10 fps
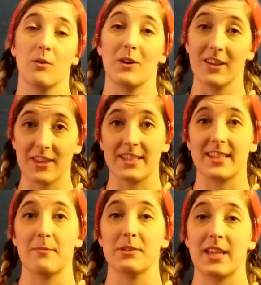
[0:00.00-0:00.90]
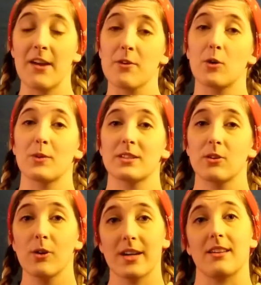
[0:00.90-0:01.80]
One of the examples I wrote was
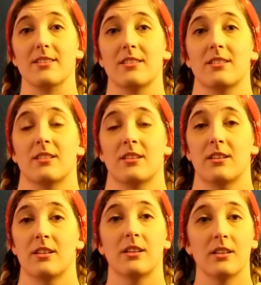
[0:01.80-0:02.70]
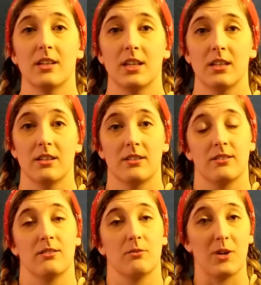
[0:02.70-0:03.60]
toys.
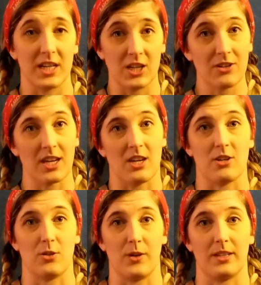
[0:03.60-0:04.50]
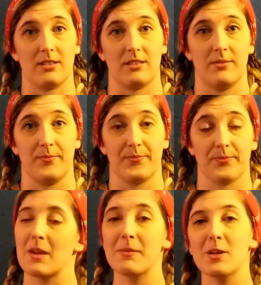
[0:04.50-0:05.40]
Where do you get your toys?
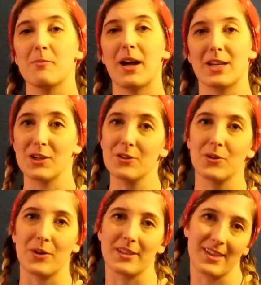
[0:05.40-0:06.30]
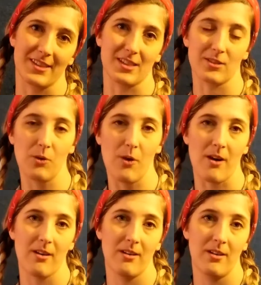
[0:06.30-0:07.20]
Maybe you buy new toys at the
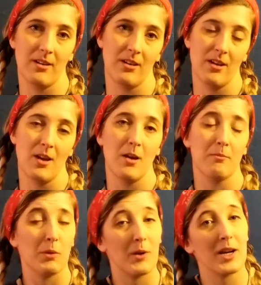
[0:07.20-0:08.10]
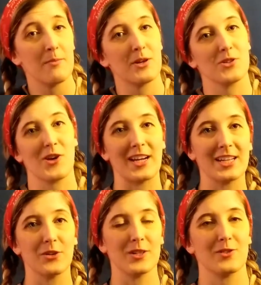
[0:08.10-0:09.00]
store. But what about
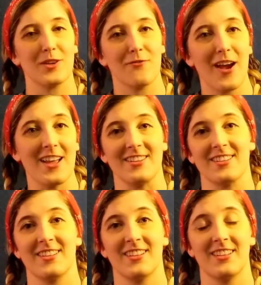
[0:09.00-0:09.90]
trading toys with a friend?